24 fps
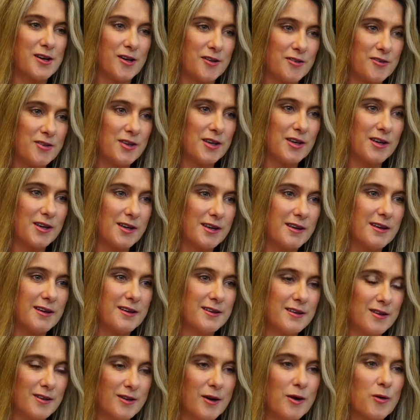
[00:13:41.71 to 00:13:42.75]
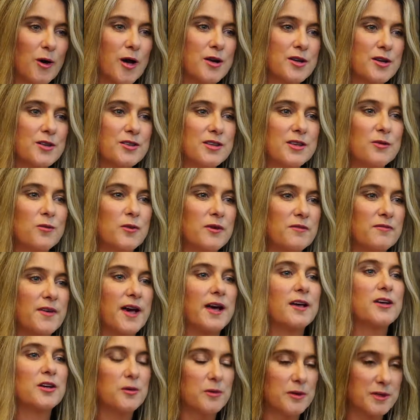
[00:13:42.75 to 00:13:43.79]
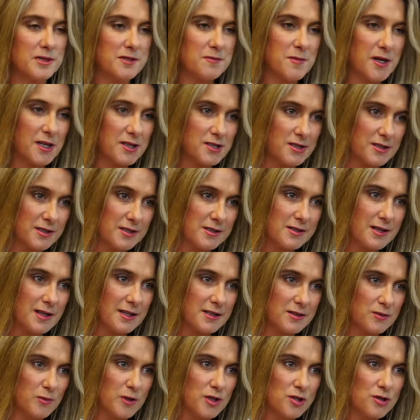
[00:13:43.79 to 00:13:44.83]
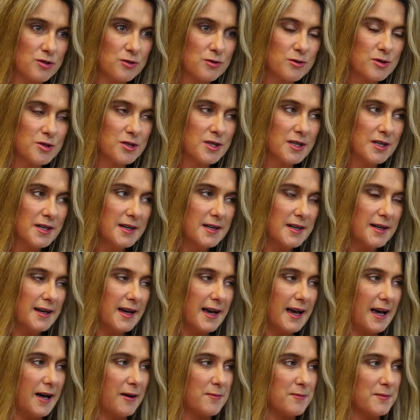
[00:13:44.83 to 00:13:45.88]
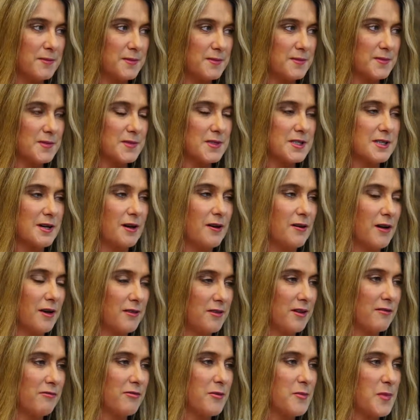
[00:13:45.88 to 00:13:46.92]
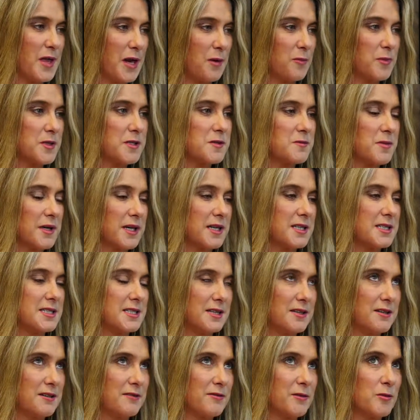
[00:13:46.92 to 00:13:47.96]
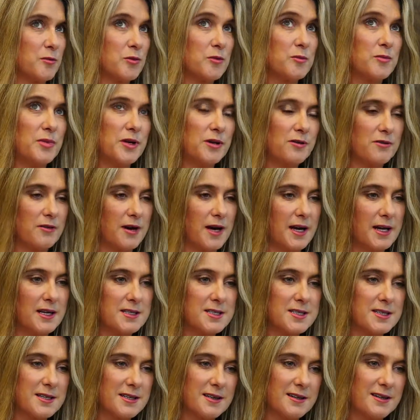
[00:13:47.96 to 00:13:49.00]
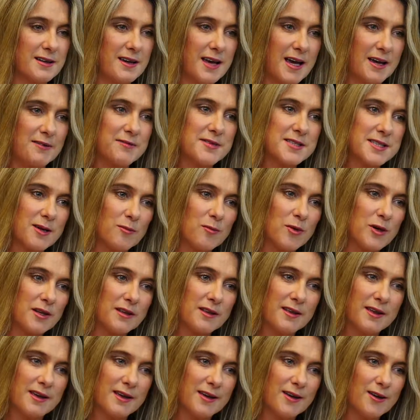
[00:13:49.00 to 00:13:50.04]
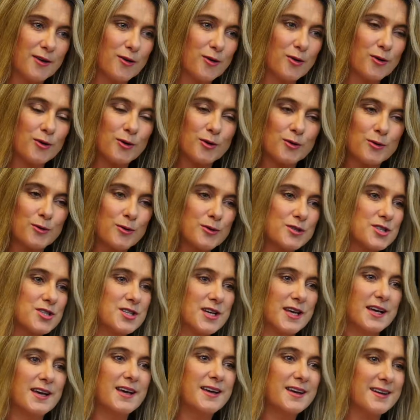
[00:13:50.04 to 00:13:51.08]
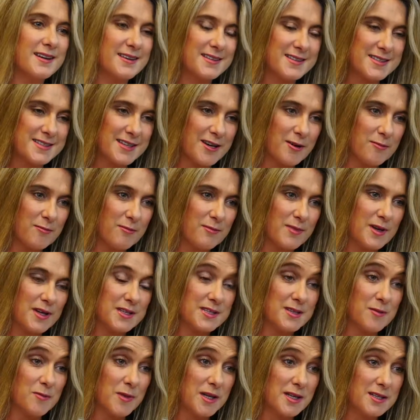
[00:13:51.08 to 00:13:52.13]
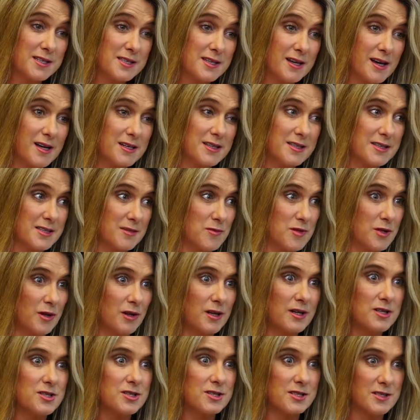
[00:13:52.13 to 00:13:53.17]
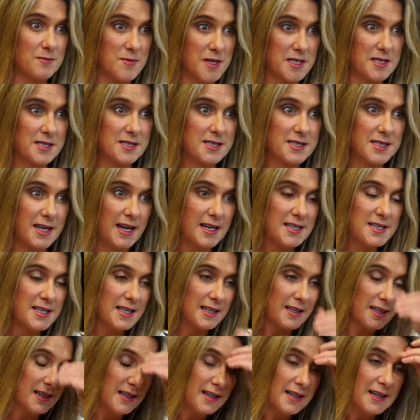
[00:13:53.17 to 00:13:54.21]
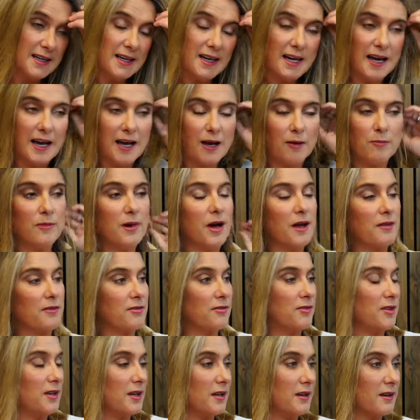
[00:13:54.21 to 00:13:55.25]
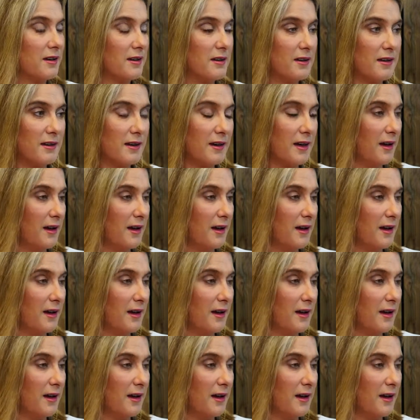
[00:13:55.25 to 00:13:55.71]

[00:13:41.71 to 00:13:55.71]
I think I don't think we value it as much as we should. So I think from that perspective, it would be great to have somebody there who could share some insights and some knowledge and some understanding. I think.